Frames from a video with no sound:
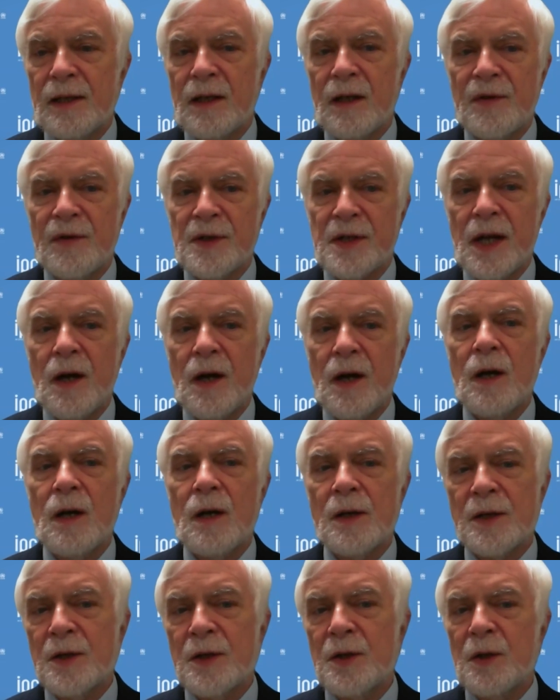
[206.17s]
covers
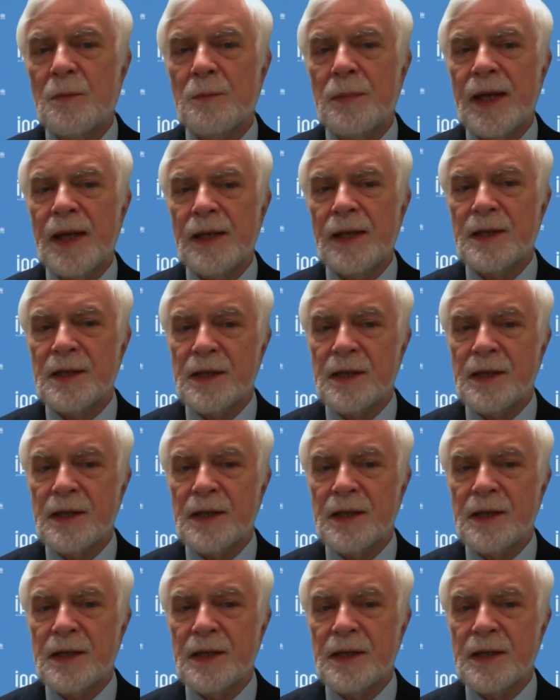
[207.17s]
hard-to-abate